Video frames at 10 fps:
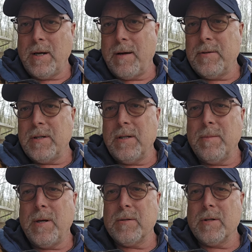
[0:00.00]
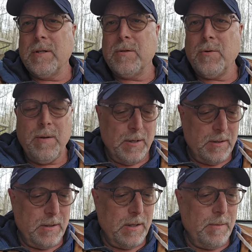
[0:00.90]
obviously depends on these
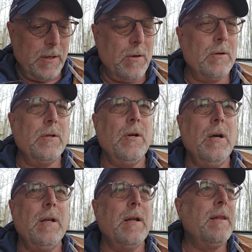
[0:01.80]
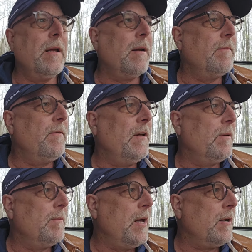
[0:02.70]
treatments and they've been going good and I think I'm
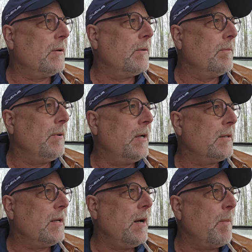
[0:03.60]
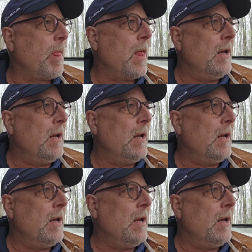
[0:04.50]
feeling better, but um,